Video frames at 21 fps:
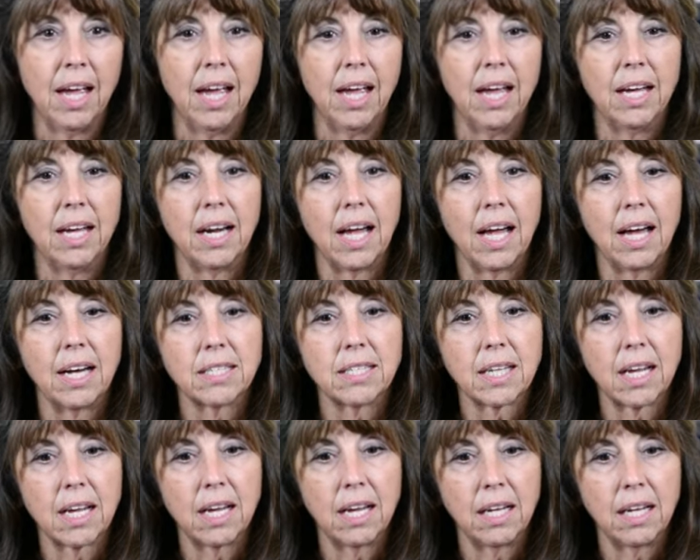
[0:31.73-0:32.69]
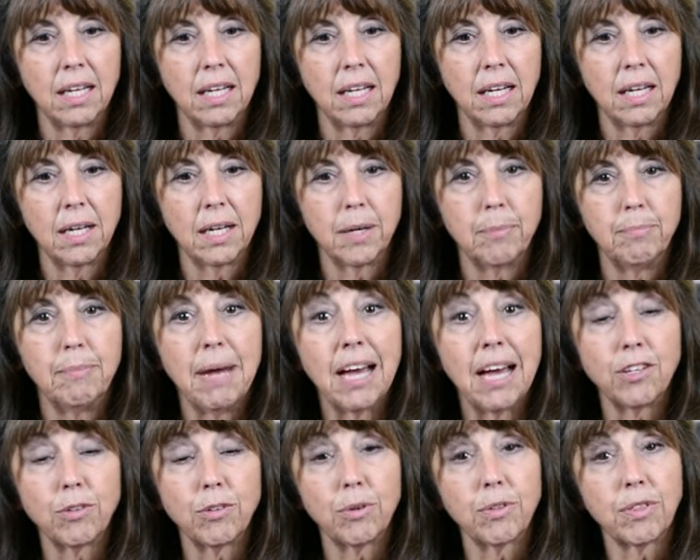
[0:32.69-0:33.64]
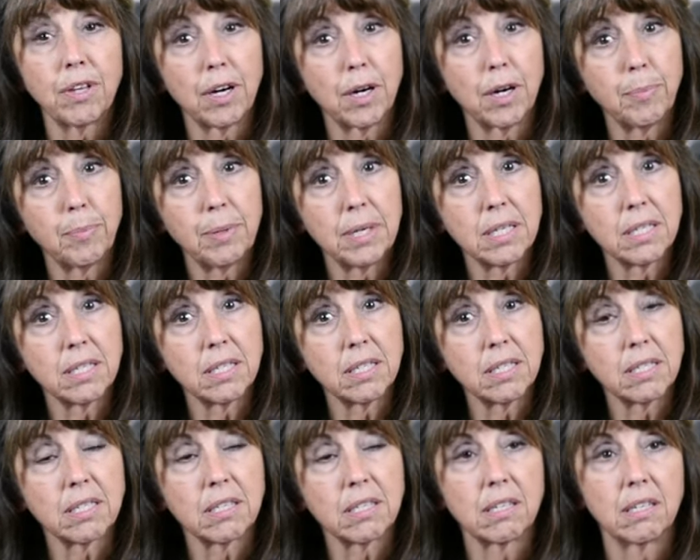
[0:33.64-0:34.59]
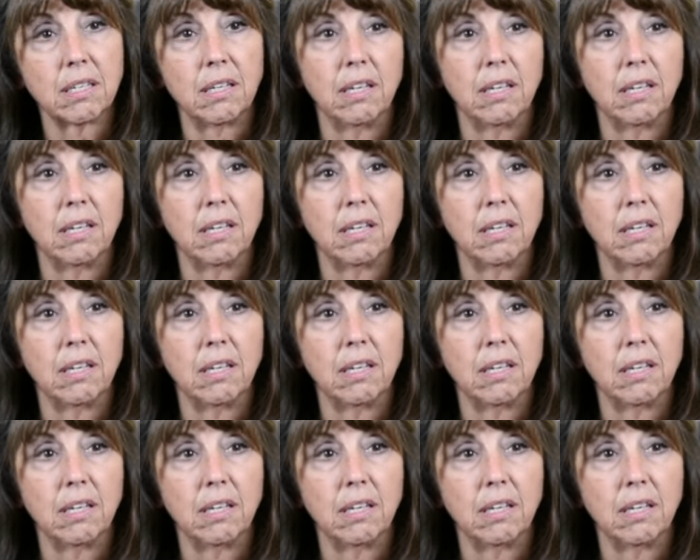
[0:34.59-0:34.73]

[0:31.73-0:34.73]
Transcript: And as a manual therapist,